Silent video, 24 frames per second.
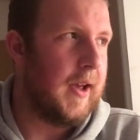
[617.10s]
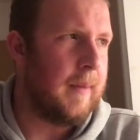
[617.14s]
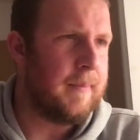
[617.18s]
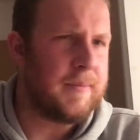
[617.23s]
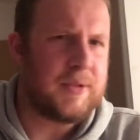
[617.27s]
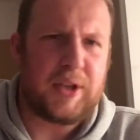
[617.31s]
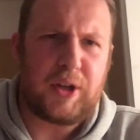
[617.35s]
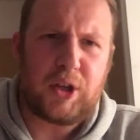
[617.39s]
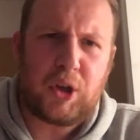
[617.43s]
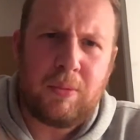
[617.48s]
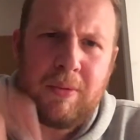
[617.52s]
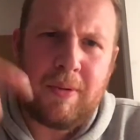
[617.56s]

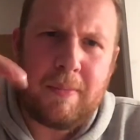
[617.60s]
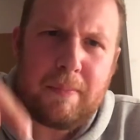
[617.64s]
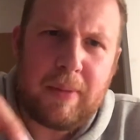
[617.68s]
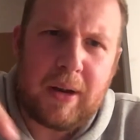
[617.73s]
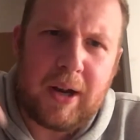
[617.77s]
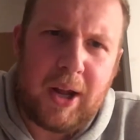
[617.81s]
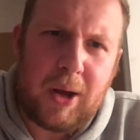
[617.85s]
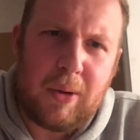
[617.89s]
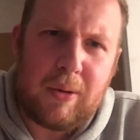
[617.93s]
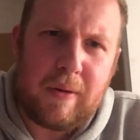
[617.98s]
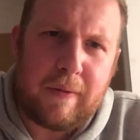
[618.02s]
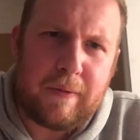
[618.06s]
So comment
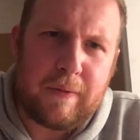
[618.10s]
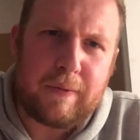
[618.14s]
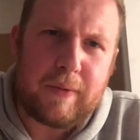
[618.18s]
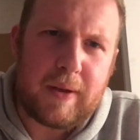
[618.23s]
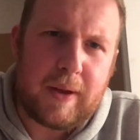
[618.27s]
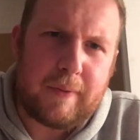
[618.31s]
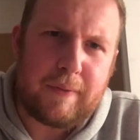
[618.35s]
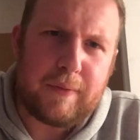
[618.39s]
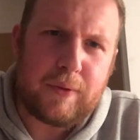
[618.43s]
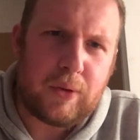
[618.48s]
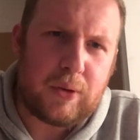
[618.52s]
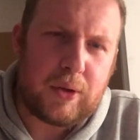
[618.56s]
below
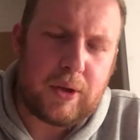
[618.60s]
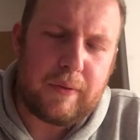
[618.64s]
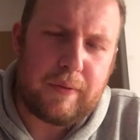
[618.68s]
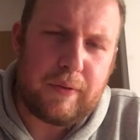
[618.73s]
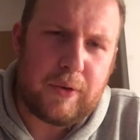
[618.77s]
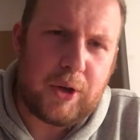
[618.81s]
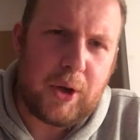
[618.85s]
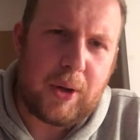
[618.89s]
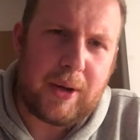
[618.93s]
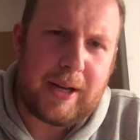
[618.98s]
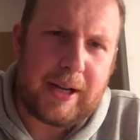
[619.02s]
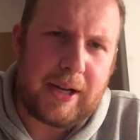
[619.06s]
if you
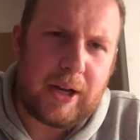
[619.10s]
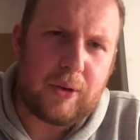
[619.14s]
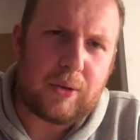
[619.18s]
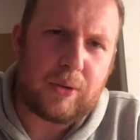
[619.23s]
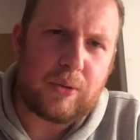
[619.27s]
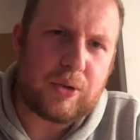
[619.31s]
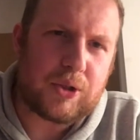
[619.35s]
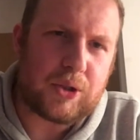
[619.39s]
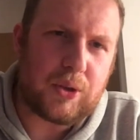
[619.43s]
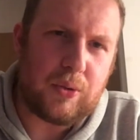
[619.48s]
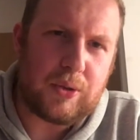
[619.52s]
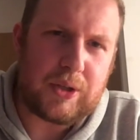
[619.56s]
know any
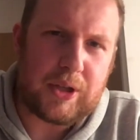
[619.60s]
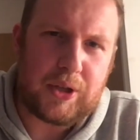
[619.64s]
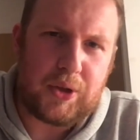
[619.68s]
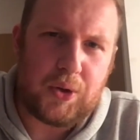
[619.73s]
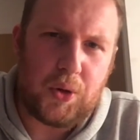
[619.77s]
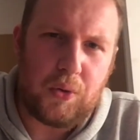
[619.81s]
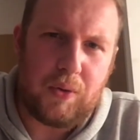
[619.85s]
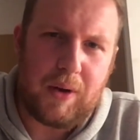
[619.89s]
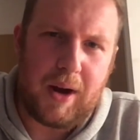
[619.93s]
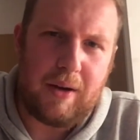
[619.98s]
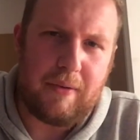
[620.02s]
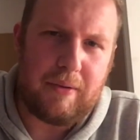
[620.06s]
local schools in
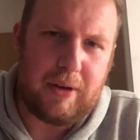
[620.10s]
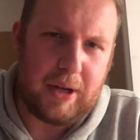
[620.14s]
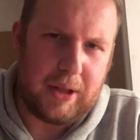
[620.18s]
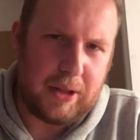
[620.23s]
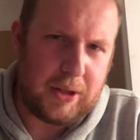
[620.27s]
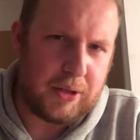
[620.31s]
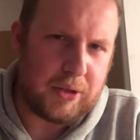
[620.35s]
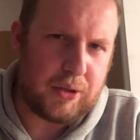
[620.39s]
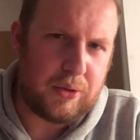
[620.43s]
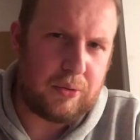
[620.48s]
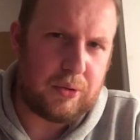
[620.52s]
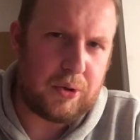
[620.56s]
your area
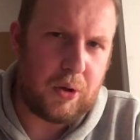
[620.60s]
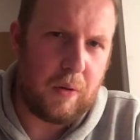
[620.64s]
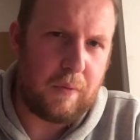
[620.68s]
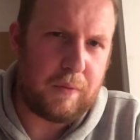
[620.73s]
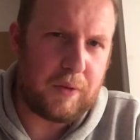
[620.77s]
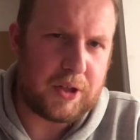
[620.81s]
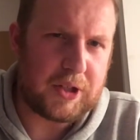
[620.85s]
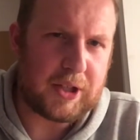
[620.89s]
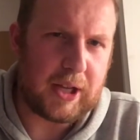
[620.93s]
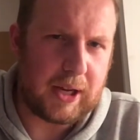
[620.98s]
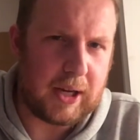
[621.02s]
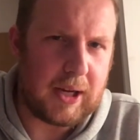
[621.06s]
that do golf,
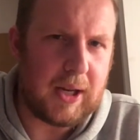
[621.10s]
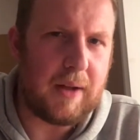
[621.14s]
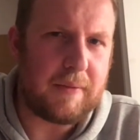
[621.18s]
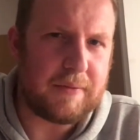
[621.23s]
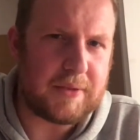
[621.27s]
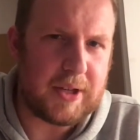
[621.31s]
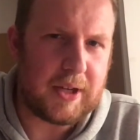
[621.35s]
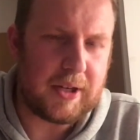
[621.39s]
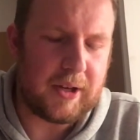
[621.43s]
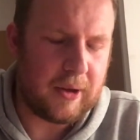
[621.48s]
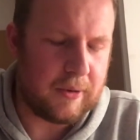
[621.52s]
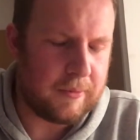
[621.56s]
because I'd love
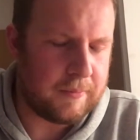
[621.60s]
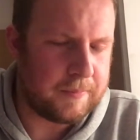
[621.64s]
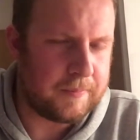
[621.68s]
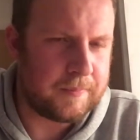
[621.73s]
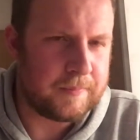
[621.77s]
to know.